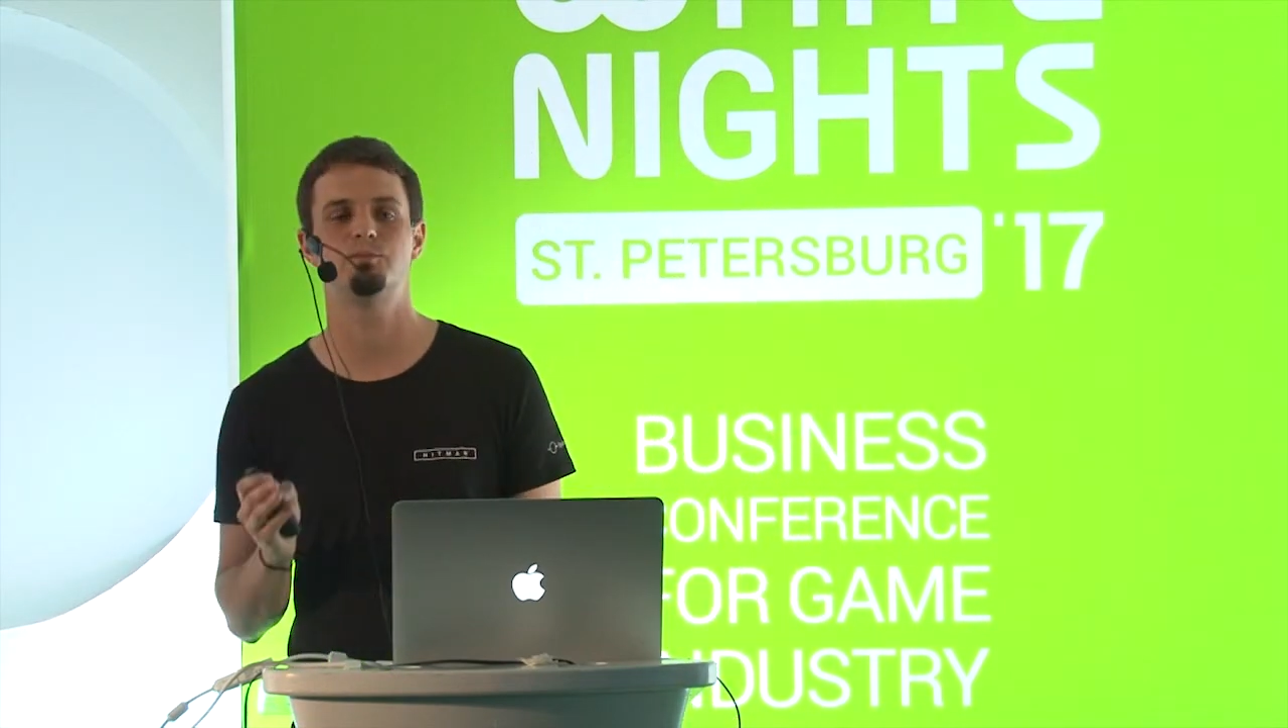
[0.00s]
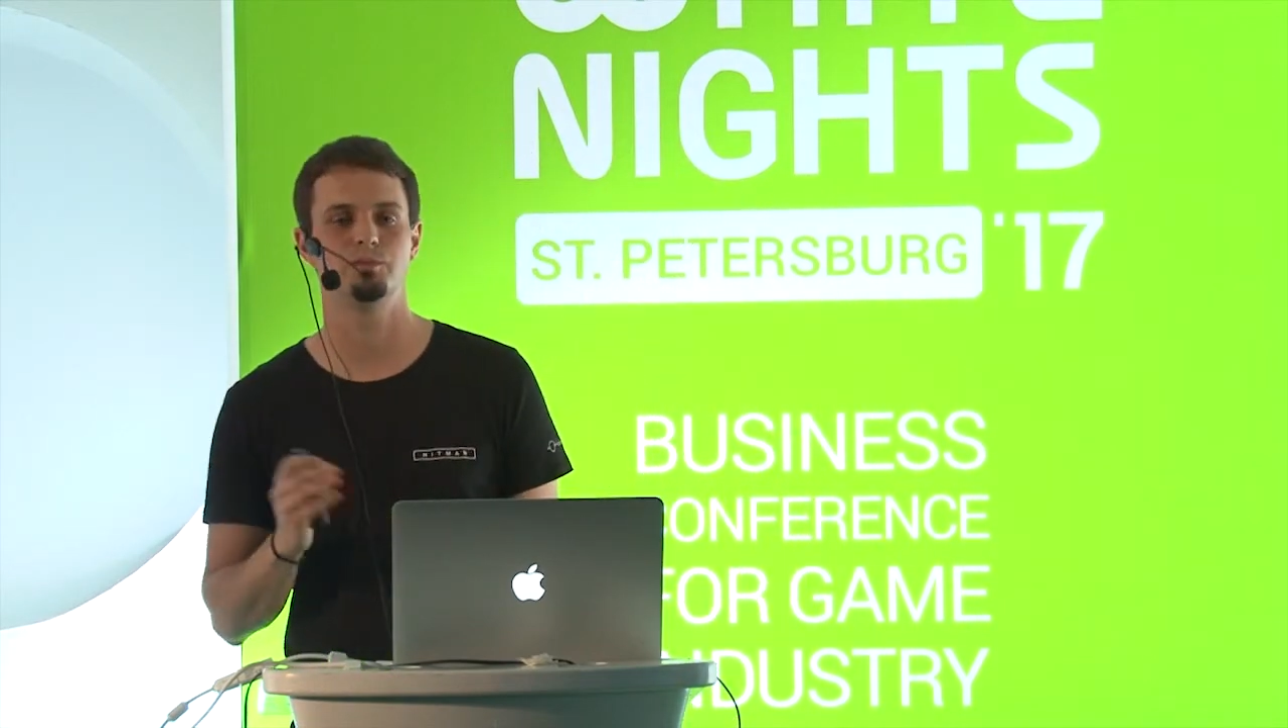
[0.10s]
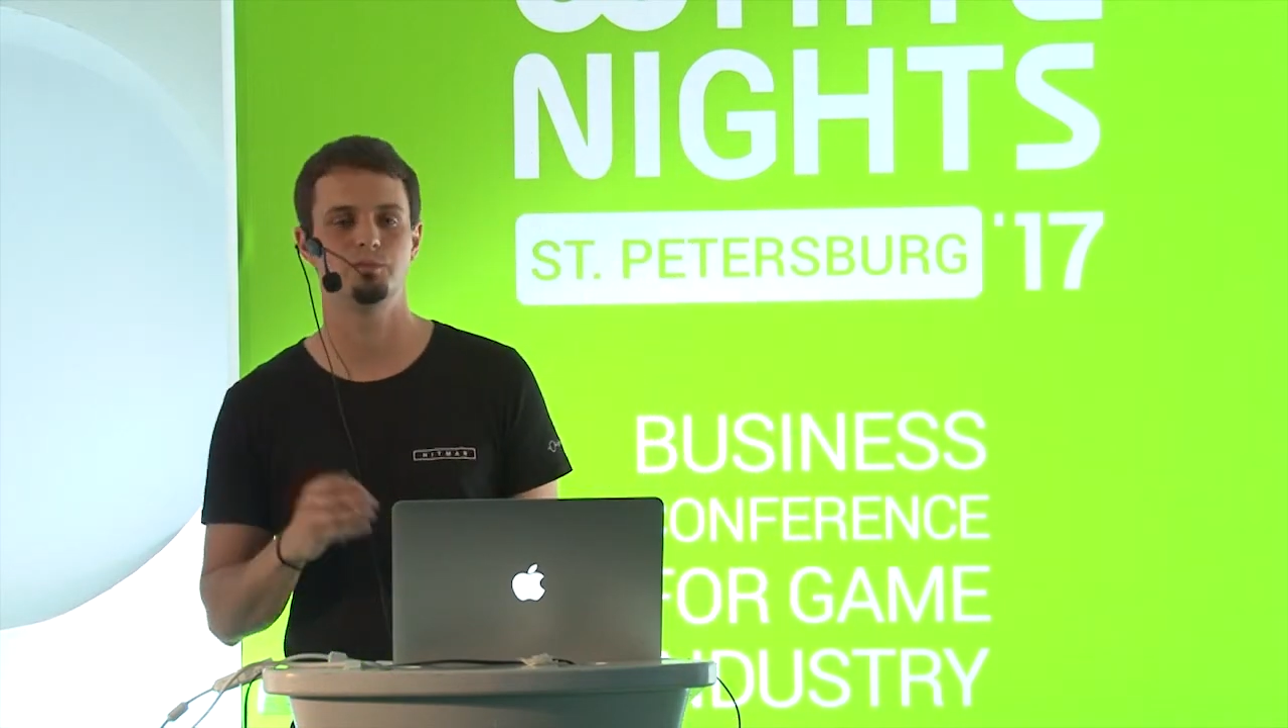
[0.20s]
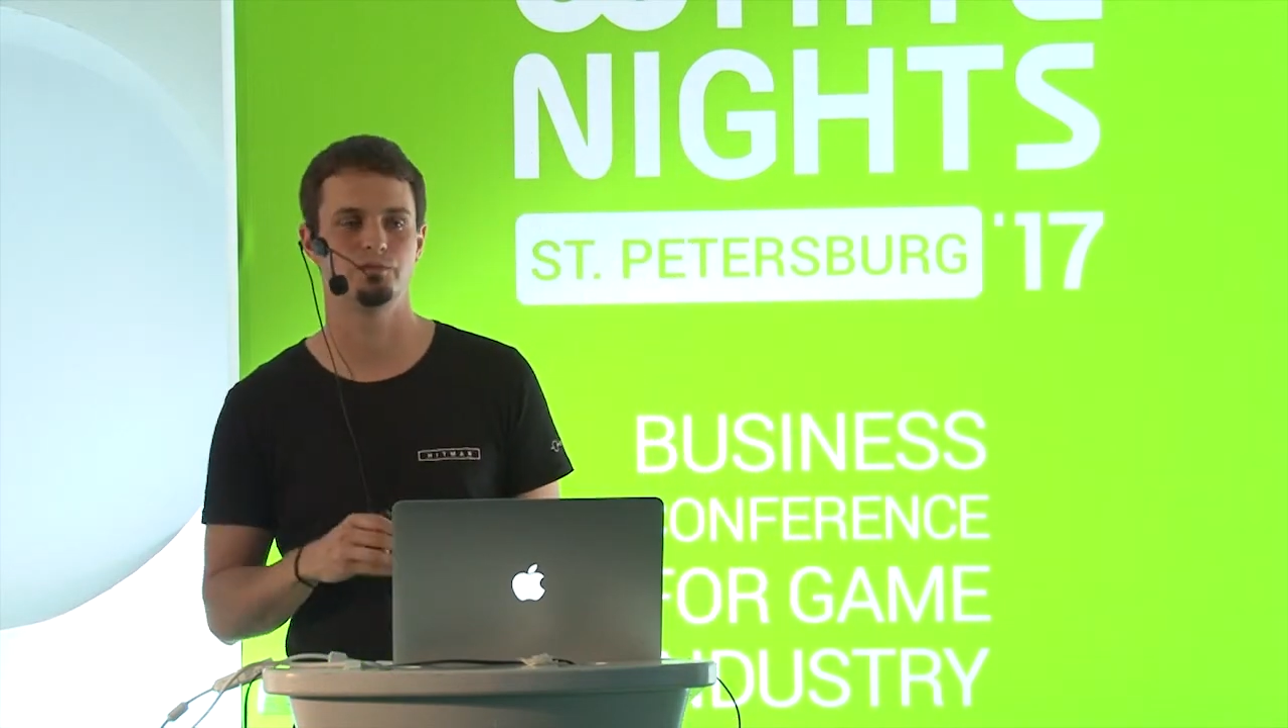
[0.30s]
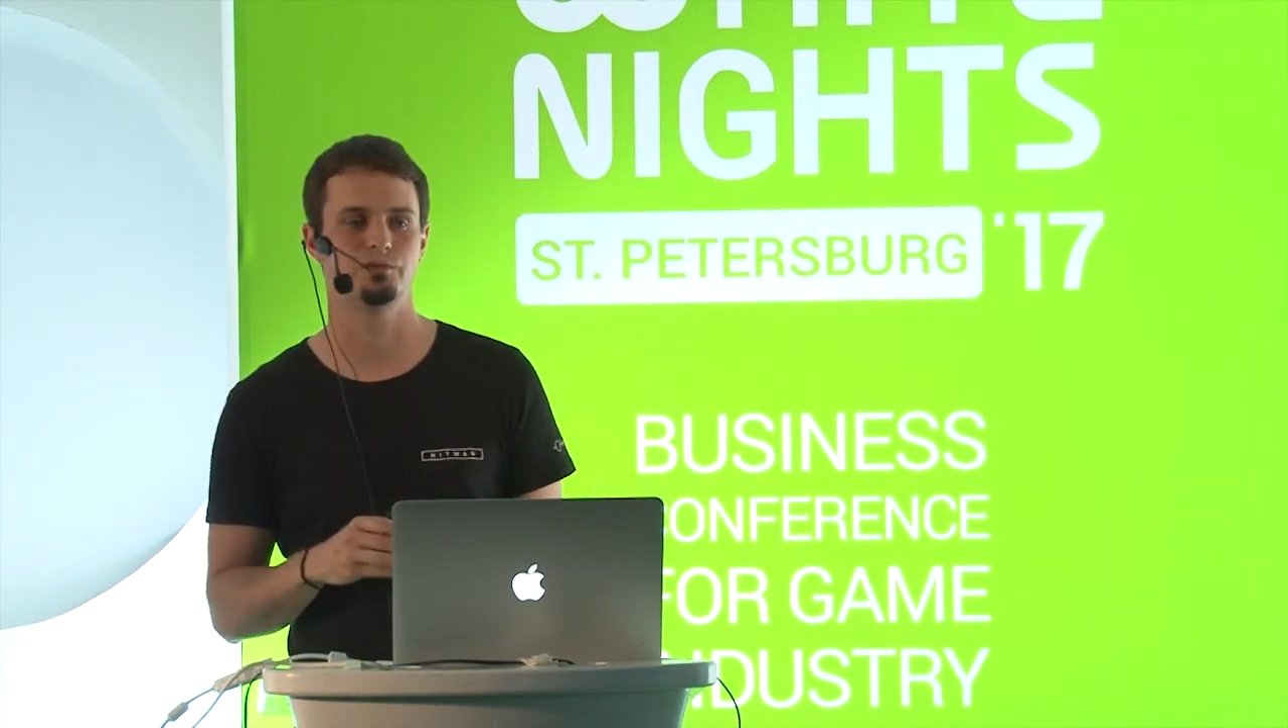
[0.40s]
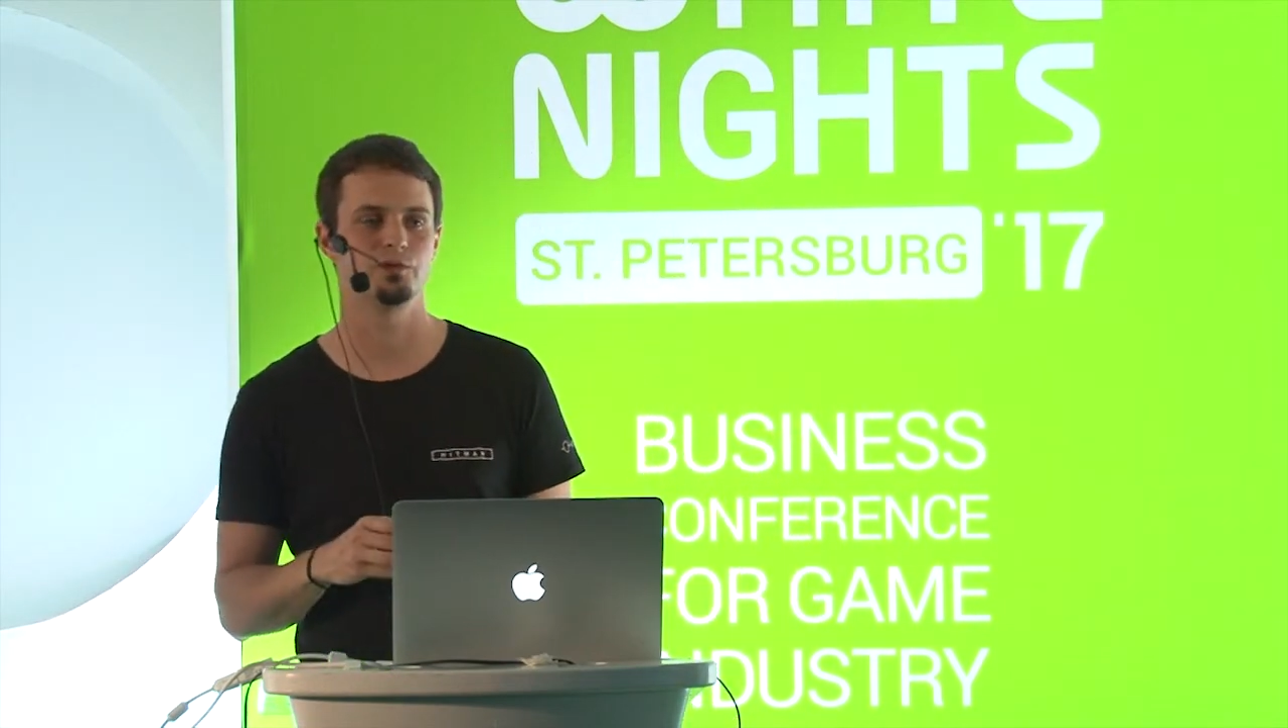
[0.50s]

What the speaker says: per month.